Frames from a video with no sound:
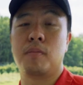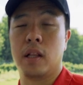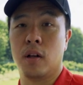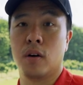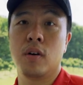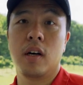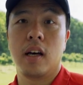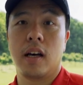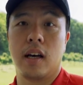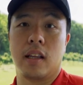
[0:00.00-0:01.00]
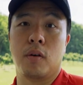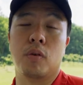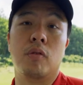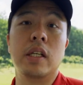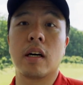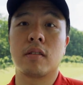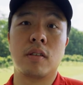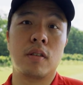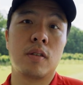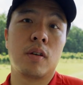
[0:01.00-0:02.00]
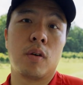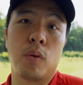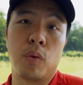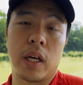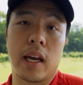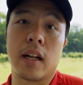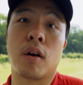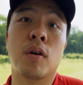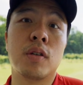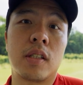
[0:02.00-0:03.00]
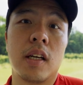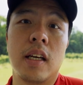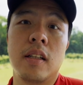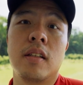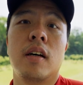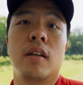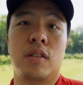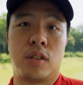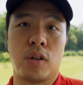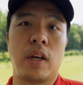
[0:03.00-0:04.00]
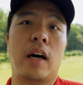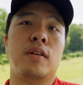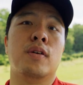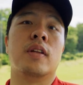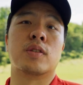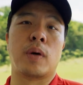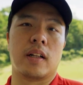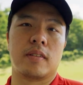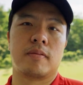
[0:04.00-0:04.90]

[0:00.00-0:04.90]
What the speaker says: below, and then we'll reach out to you when we can get a coach in to show you how to do this well.